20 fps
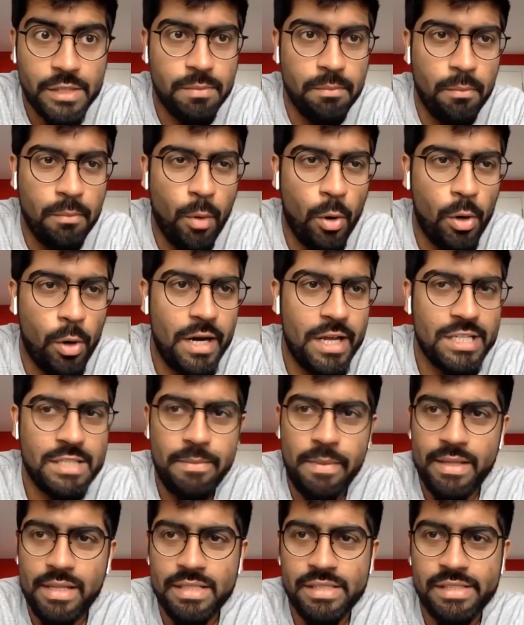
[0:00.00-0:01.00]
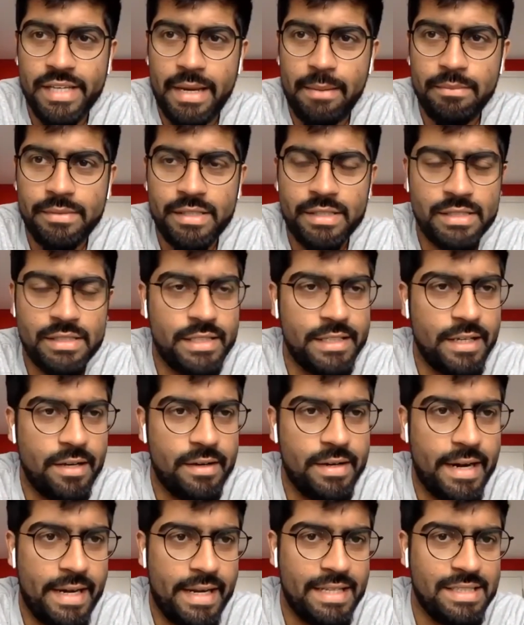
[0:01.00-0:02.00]
it's more or less been the same since the
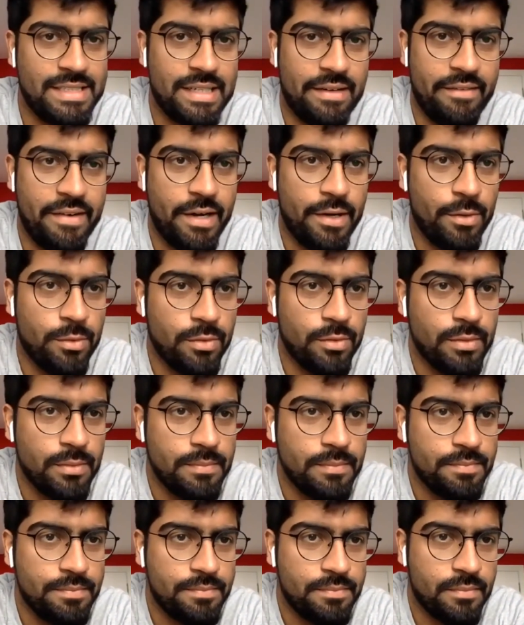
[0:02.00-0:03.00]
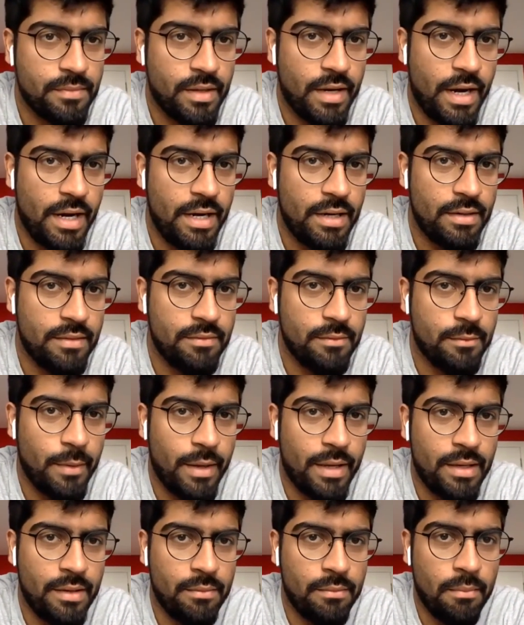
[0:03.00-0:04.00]
year 1872, right?
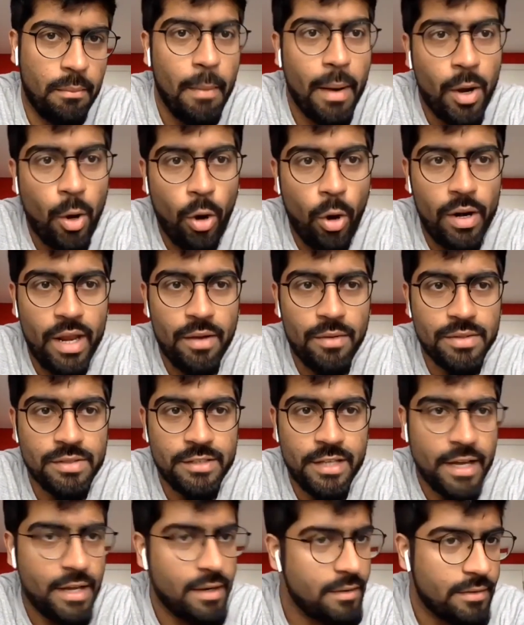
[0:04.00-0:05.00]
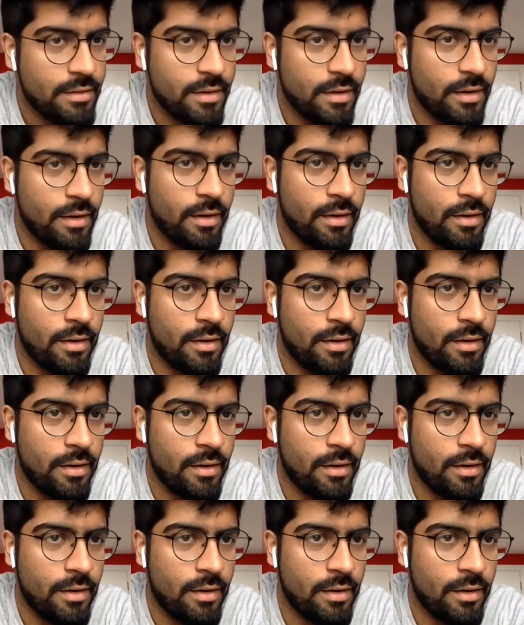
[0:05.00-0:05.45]
When Macaulay was there.